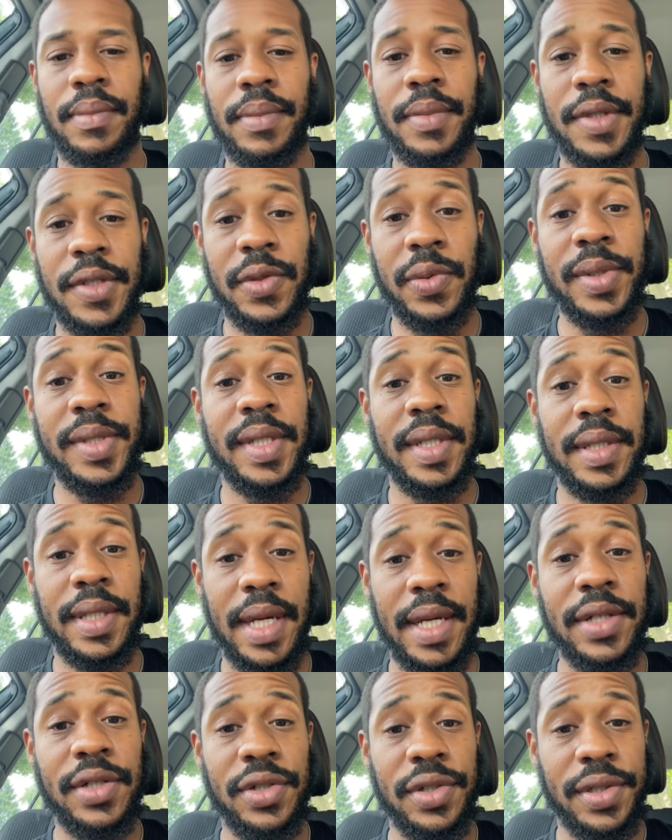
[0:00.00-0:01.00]
this was a
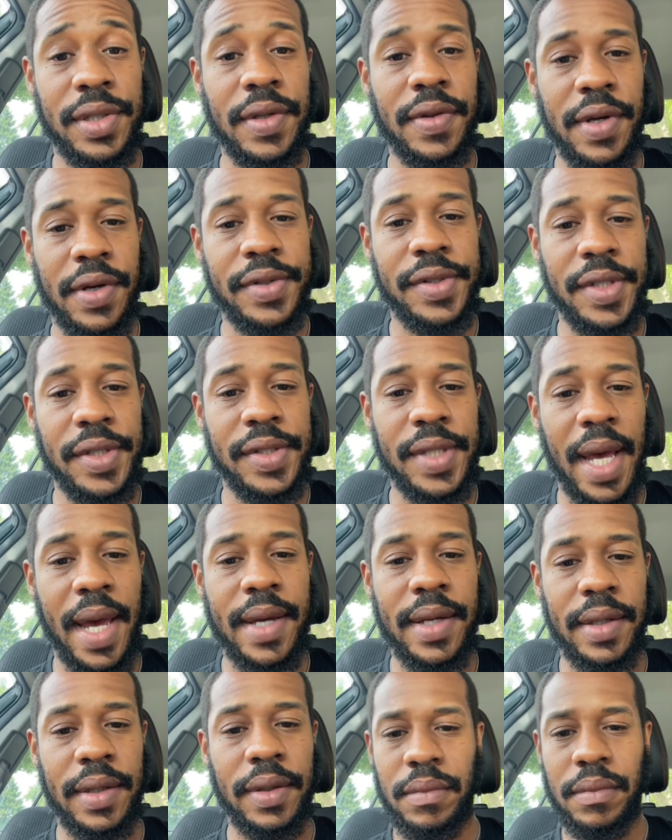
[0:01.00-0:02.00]
danger to their
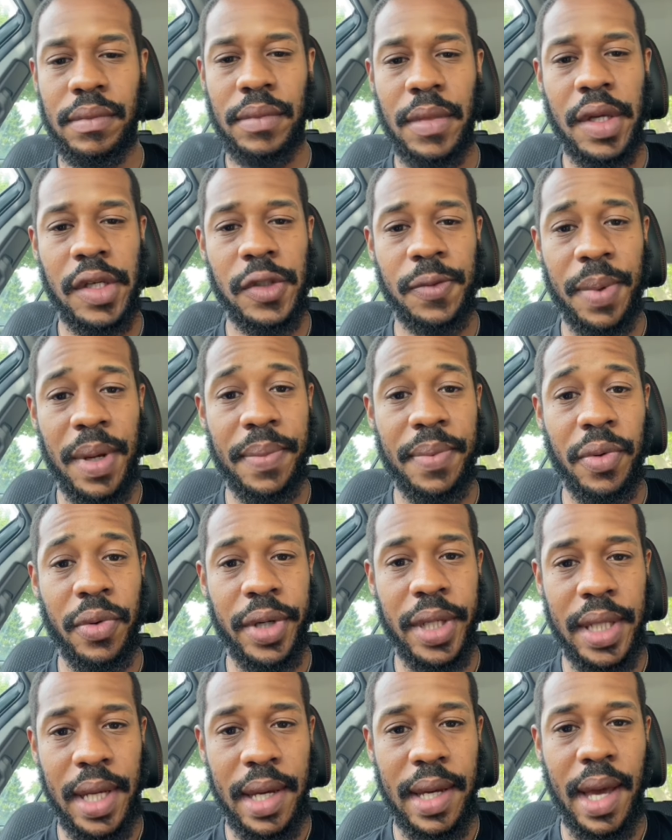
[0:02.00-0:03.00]
society. These people were
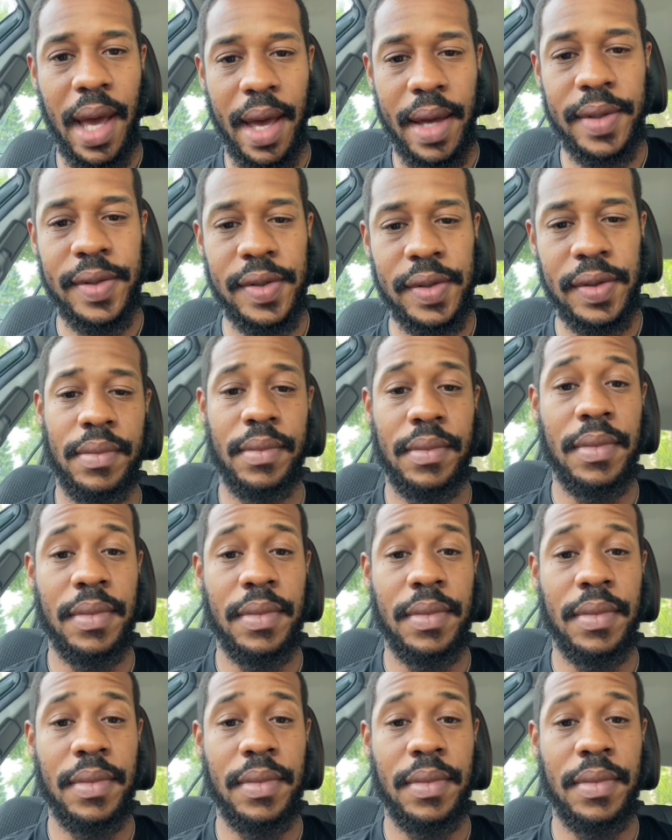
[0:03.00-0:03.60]
chaos.